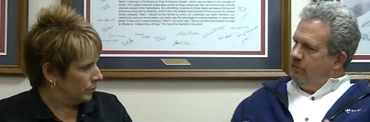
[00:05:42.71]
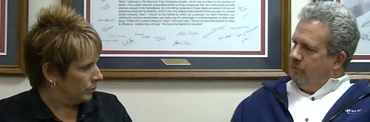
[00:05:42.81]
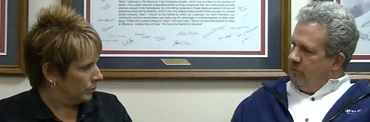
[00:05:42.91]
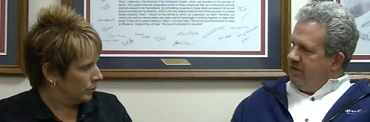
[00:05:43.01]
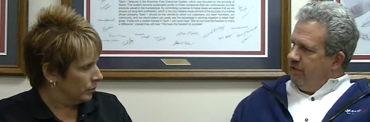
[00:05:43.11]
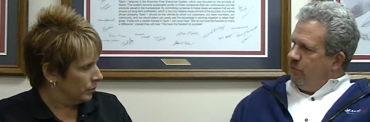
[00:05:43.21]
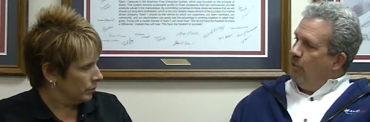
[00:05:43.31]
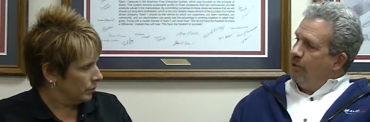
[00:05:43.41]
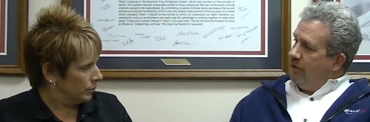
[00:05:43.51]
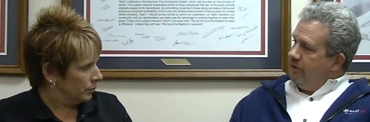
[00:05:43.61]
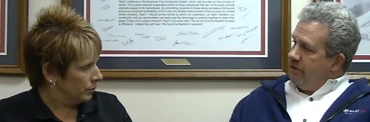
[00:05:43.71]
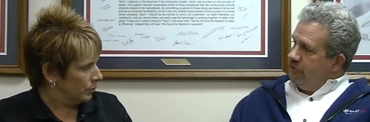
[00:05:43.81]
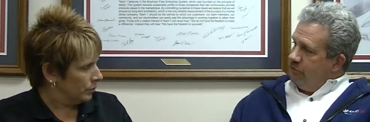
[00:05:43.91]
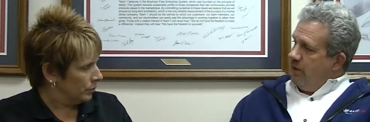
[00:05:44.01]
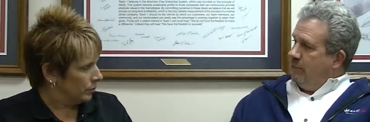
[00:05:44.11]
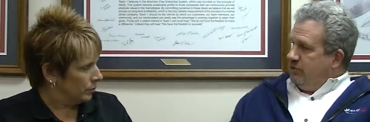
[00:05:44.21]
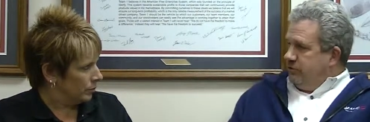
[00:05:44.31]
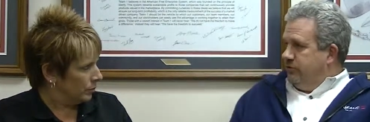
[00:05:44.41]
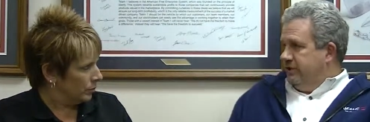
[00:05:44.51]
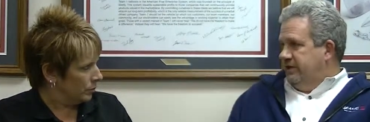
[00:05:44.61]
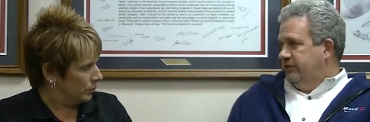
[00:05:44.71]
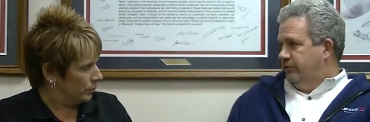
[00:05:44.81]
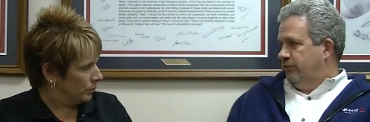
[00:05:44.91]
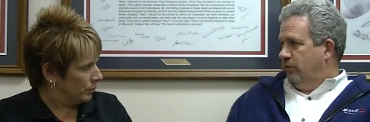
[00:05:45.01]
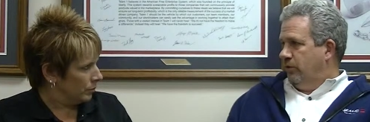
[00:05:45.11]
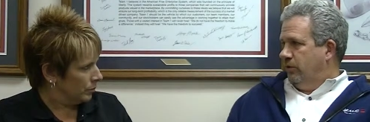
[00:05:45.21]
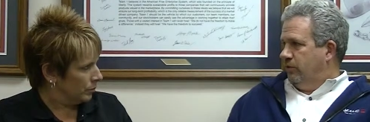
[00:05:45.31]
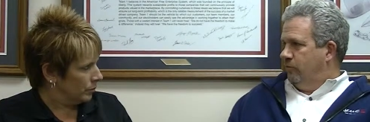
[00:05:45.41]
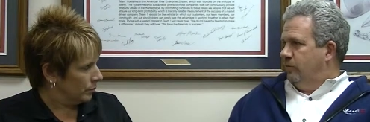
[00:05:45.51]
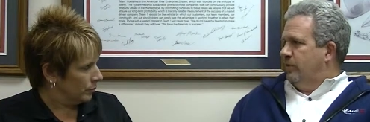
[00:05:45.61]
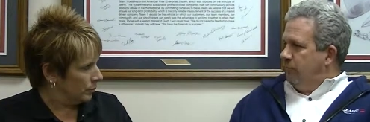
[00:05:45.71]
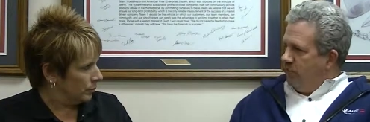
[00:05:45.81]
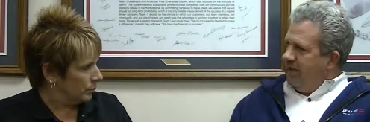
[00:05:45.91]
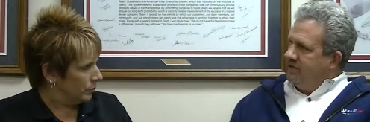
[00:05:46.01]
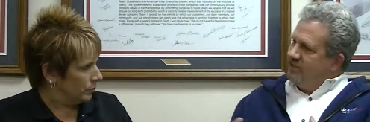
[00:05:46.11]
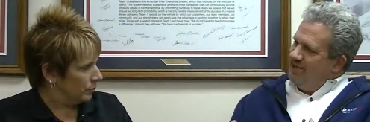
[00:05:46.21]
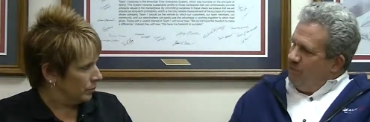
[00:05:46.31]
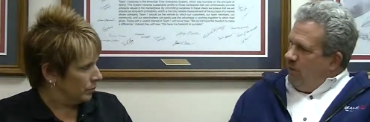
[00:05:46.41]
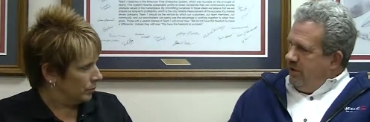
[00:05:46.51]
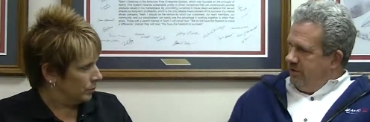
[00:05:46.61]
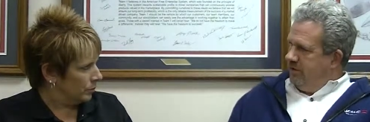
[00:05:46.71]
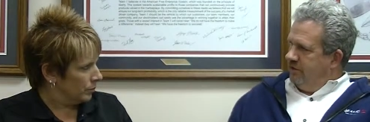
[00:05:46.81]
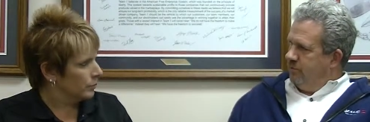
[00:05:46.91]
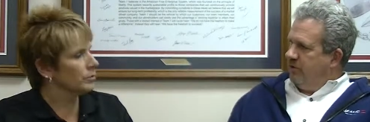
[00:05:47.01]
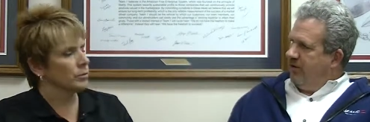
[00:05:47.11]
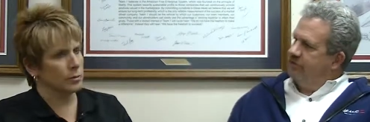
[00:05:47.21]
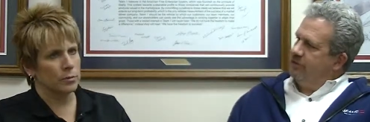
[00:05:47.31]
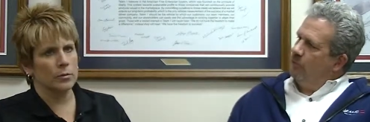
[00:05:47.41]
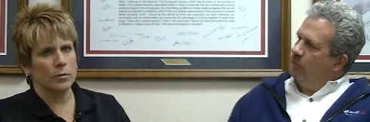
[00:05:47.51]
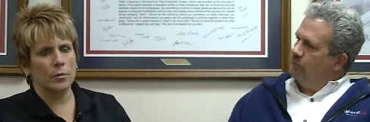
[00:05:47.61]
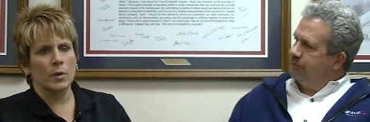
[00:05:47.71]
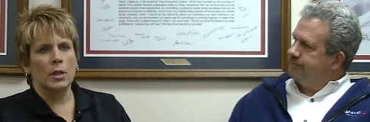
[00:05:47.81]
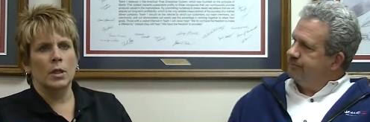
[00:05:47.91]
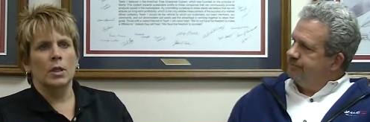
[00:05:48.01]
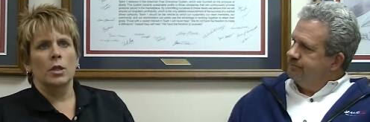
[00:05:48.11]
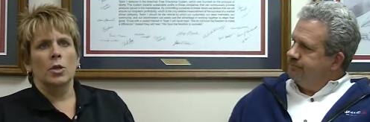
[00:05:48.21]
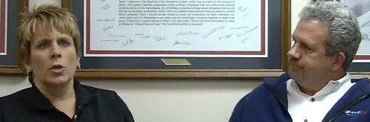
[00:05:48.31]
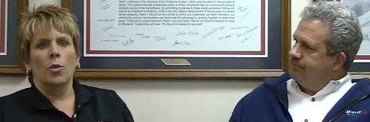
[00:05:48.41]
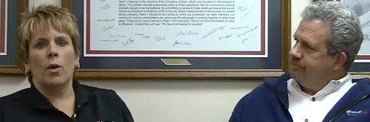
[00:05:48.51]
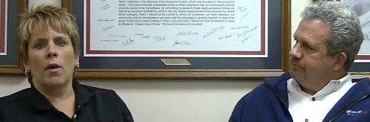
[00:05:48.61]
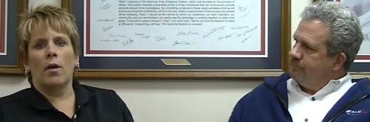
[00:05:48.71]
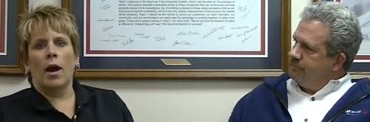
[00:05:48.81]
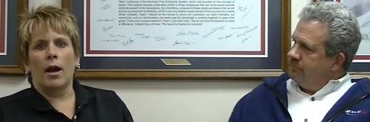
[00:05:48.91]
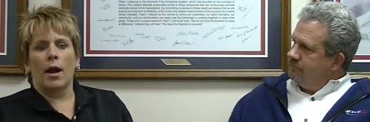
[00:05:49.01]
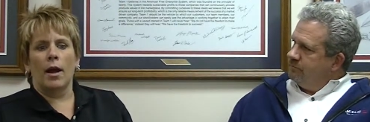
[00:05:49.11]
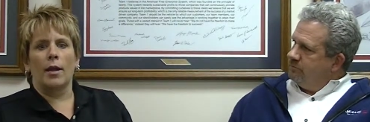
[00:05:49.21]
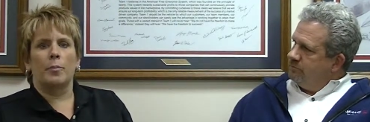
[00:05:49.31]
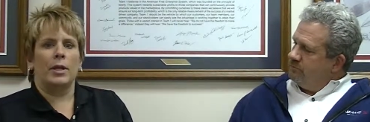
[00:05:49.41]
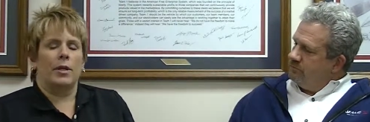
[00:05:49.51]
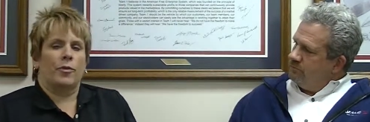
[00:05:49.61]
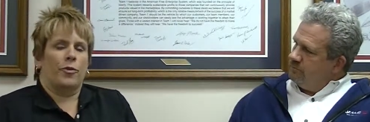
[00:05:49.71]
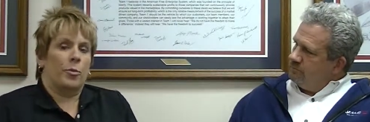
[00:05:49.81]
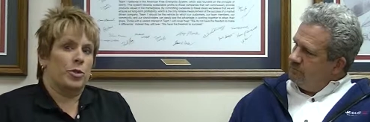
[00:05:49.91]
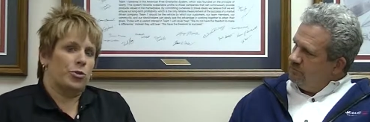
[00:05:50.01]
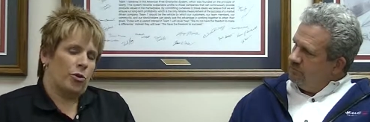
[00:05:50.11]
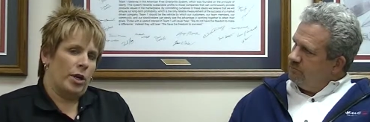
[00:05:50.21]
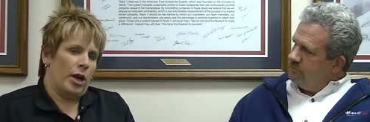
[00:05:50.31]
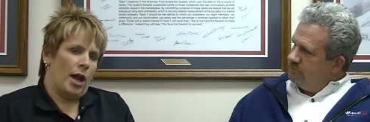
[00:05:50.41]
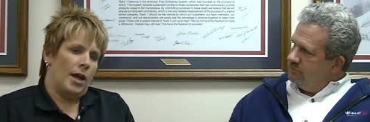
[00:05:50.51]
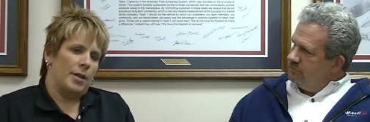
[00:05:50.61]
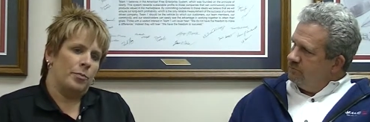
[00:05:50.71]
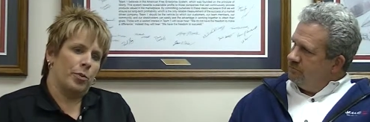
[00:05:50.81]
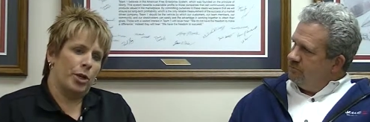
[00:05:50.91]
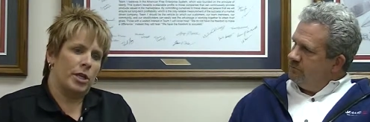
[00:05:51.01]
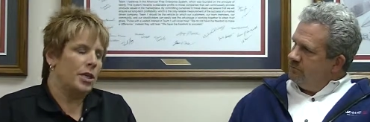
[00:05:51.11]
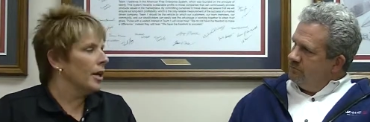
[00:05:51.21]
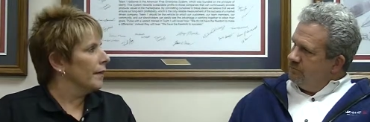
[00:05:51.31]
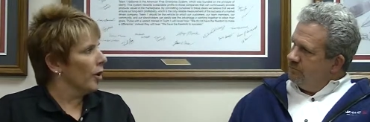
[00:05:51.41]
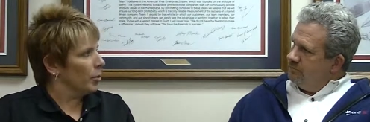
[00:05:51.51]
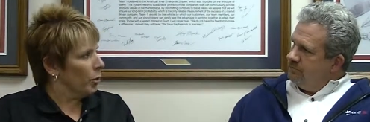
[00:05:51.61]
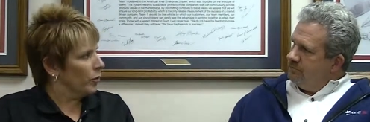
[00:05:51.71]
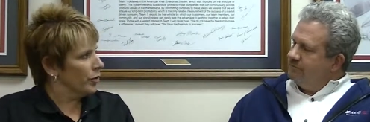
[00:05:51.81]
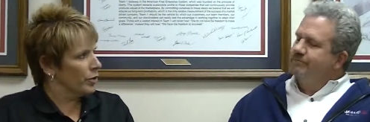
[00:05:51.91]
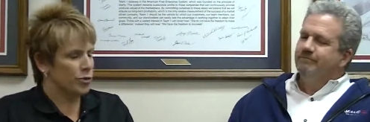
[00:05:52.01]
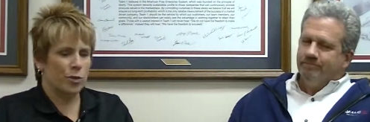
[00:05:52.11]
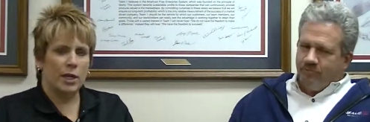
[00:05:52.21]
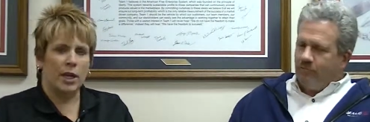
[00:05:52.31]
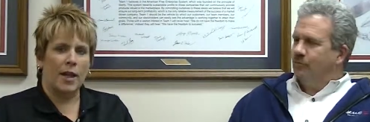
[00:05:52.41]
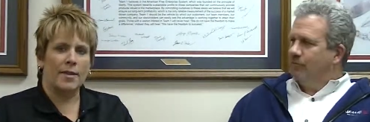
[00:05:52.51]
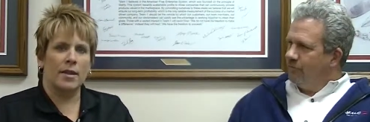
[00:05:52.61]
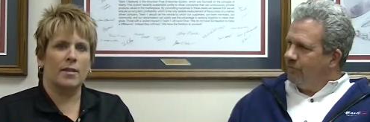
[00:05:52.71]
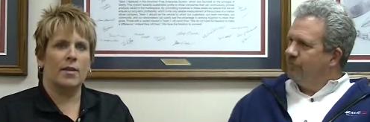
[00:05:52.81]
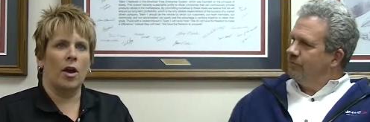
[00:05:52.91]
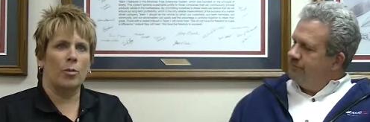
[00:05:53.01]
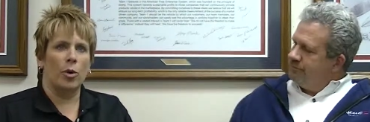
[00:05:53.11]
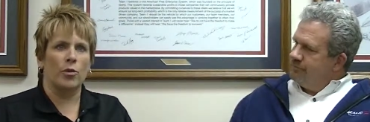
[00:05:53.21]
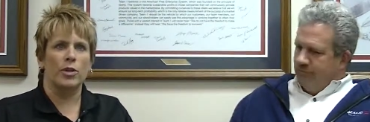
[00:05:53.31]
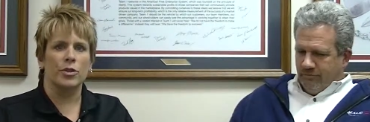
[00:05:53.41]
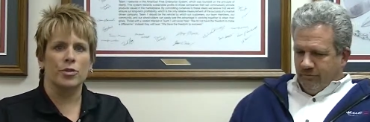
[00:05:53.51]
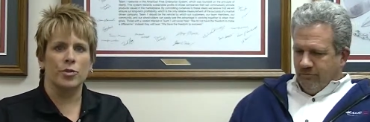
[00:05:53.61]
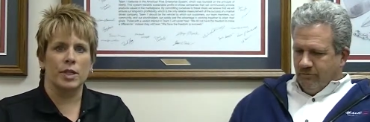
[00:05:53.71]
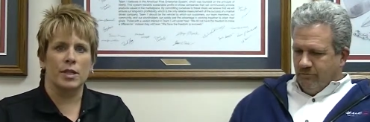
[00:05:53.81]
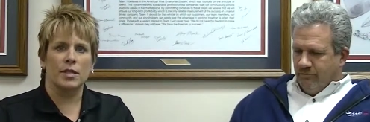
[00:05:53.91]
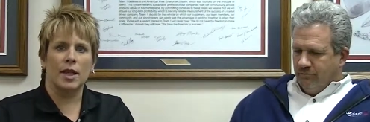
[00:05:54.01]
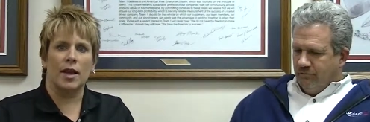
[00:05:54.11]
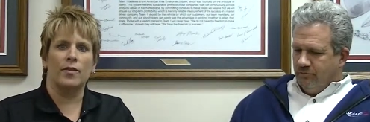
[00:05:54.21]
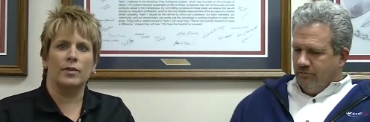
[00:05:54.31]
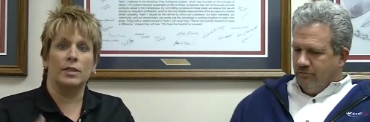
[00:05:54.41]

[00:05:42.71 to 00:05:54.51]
Speaker 1: the big growth areas or opportunities for people like Team One as a plastic molder?
Speaker 2: Well, I, I, being from Detroit, I'm pretty keen on the automotive industry, mm-hmm. and I think the automotive industry is kind of a